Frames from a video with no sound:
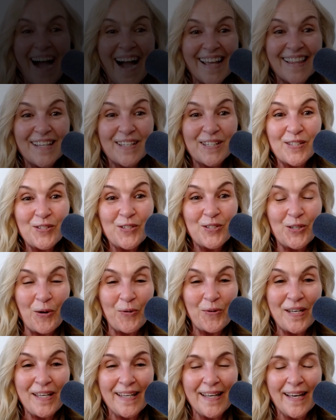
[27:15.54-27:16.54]
Hi, this is
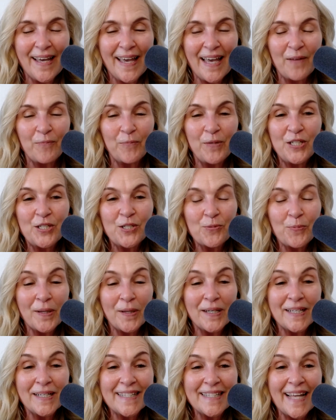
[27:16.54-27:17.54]
Jody, and we
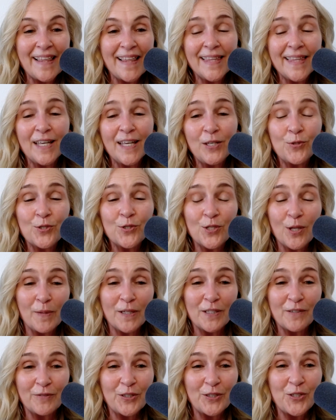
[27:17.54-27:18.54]
just want to say thank you so
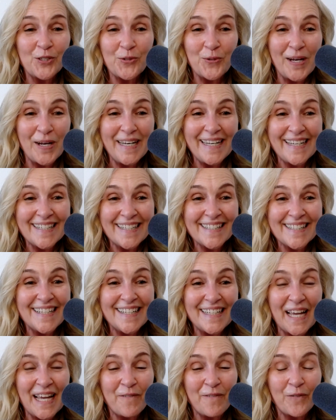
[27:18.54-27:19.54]
much for joining us
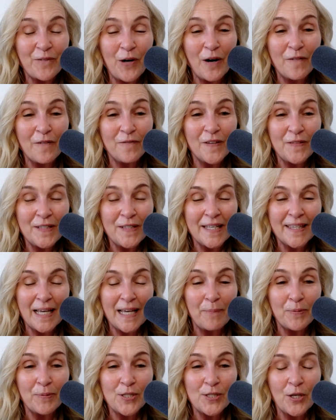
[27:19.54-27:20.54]
today for our 50th
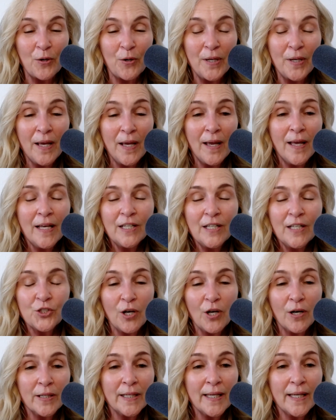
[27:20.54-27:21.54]
episode.
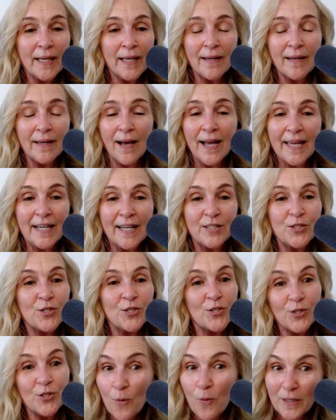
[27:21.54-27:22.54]
Shauna and I had
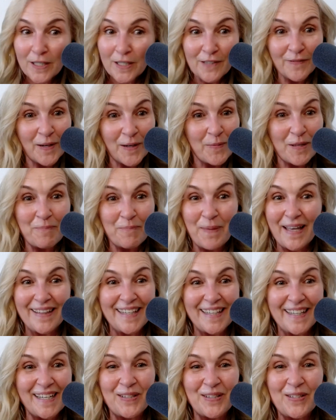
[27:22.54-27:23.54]
so much fun with
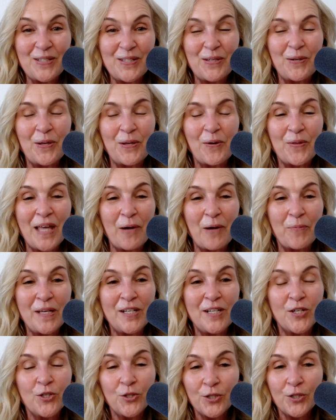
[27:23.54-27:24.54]
Bailey in the studio that
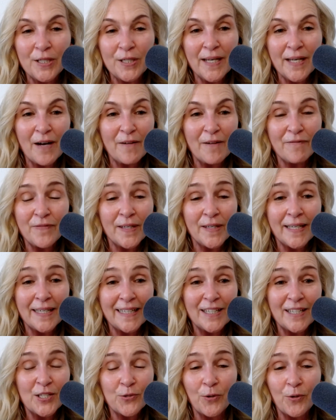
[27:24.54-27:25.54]
we could not fit
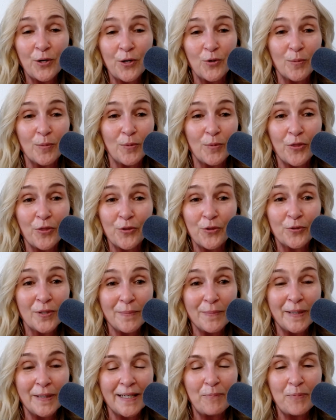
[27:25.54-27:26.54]
it into our normal
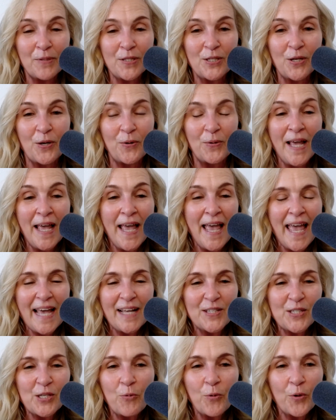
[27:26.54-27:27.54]
30-minute episode,
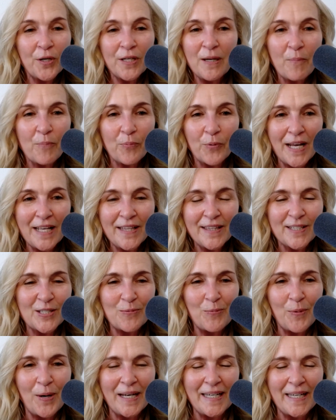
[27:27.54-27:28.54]
and so we're going to break
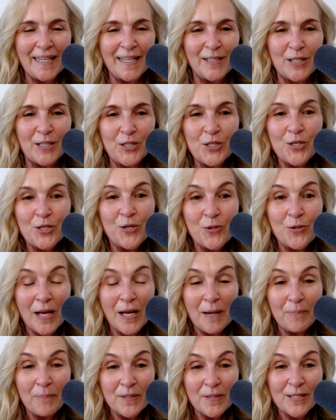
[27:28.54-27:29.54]
this one into 2
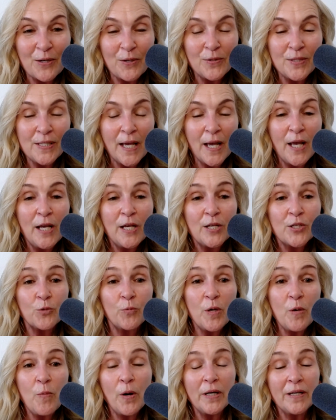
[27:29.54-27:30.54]
episodes.
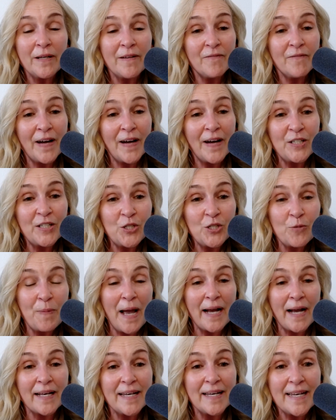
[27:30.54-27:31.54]
So we want to invite you
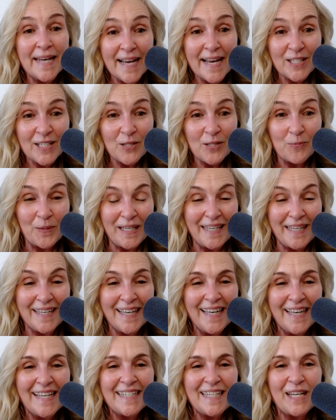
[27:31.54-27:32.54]
back next week
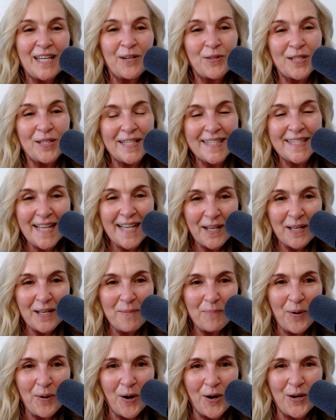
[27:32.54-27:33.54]
to hear the
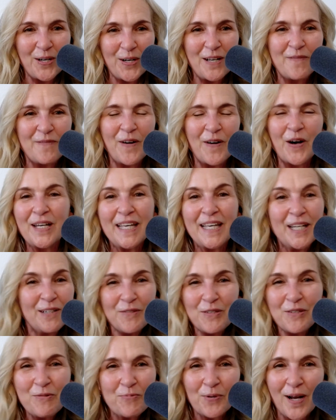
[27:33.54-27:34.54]
second part of our
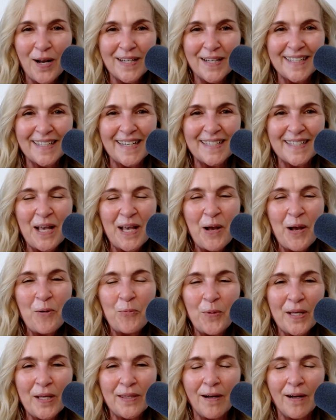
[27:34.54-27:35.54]
interview process
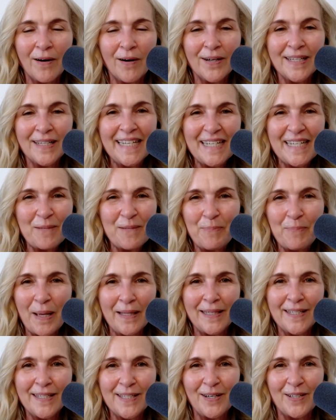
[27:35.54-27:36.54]
with our niece,
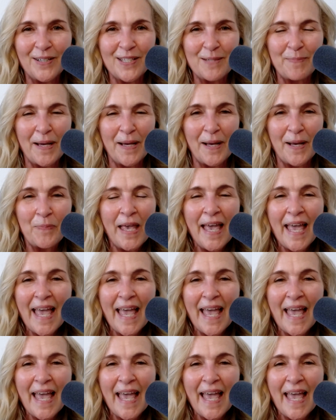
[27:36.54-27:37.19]
Bailey Talsma.